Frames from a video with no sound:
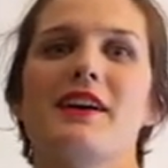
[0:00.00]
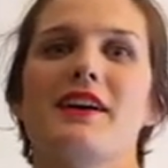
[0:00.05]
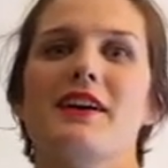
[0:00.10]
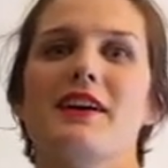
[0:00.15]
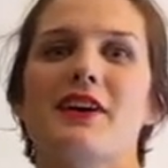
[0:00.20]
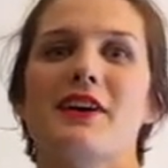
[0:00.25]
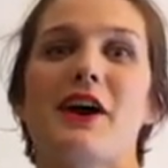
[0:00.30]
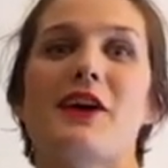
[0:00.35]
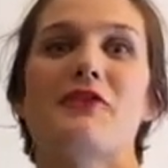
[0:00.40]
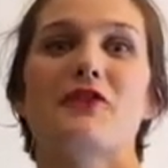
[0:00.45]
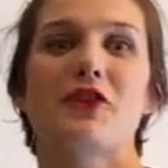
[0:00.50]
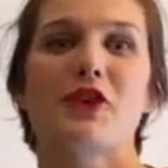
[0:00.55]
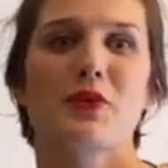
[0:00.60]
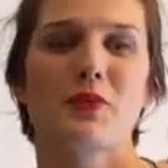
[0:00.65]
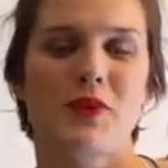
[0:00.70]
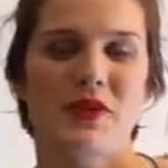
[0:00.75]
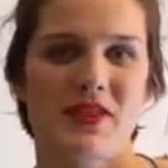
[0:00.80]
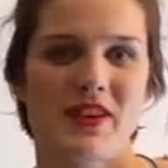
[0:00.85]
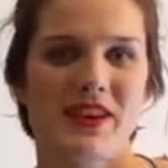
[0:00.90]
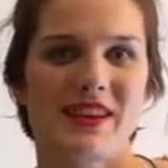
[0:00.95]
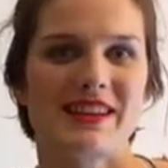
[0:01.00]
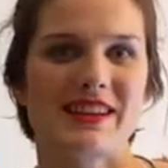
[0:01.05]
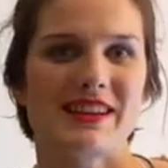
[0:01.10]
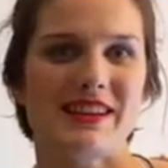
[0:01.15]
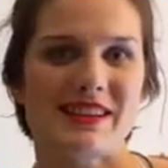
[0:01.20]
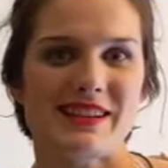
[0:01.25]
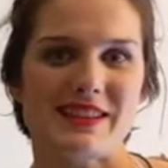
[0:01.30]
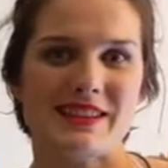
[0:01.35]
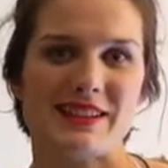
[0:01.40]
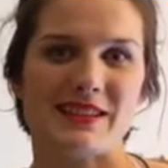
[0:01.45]
cover it with
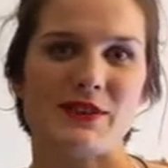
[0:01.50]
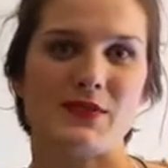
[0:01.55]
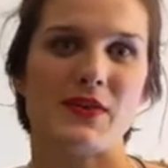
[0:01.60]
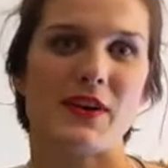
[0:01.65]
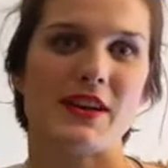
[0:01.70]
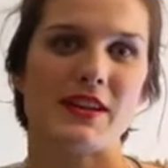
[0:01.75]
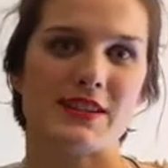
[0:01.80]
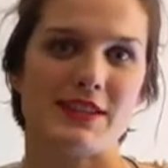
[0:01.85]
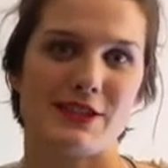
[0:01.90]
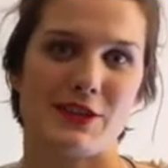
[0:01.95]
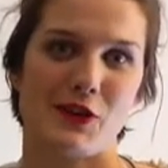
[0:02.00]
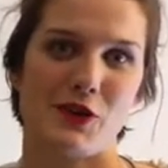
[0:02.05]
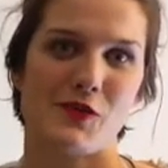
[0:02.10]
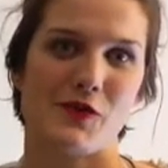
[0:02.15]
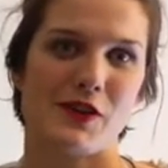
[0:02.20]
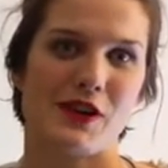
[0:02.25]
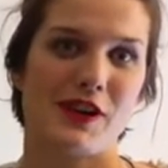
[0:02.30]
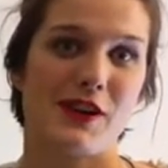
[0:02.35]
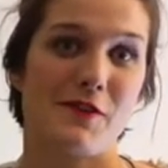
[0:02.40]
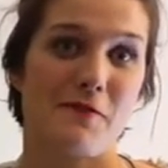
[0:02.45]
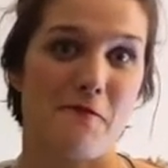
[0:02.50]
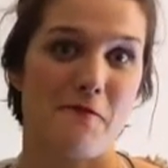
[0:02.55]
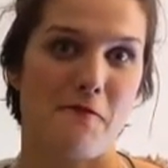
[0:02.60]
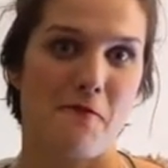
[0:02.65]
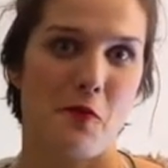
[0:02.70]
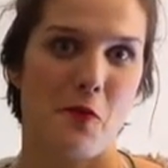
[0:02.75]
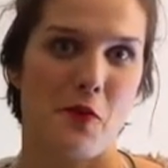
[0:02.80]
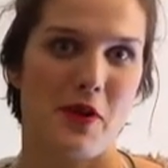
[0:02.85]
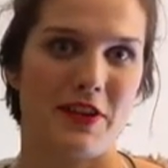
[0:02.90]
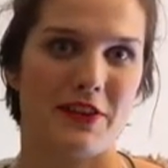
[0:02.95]
adhesive silver
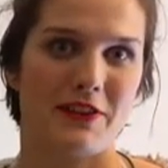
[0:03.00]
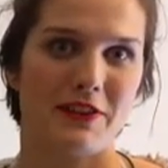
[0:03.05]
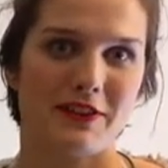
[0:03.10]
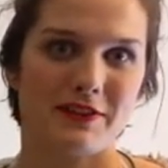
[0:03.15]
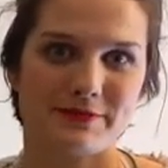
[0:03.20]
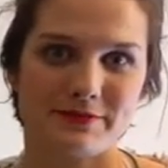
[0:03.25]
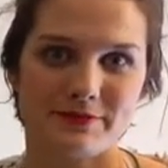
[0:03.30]
foil.